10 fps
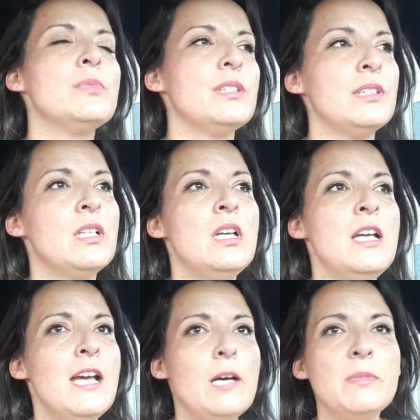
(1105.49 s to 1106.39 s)
And
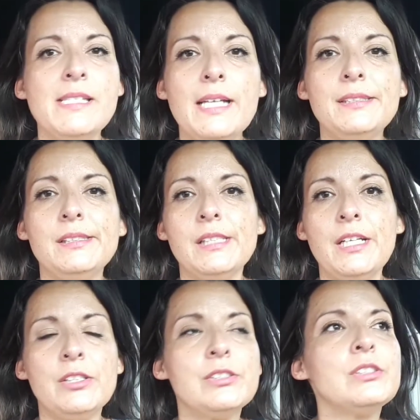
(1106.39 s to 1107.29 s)
I'm a set
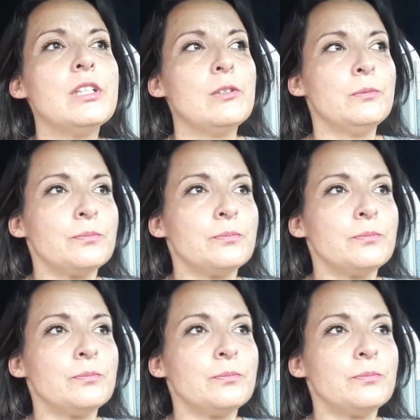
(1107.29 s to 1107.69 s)
designer, so